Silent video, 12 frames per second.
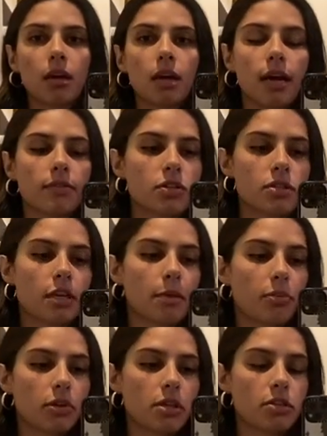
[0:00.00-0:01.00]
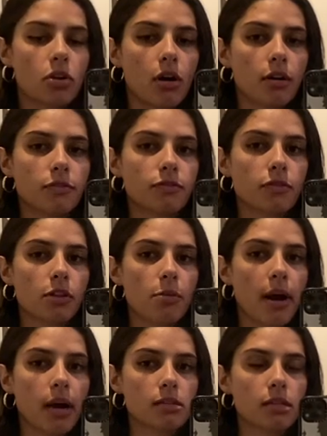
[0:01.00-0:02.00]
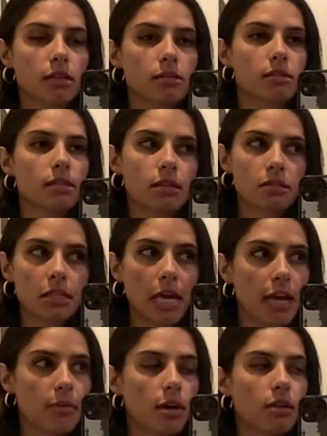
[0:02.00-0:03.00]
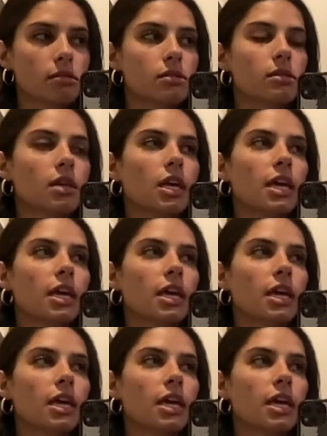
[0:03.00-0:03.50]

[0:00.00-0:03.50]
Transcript: I've just like put this off for the past like 6 to 8 months.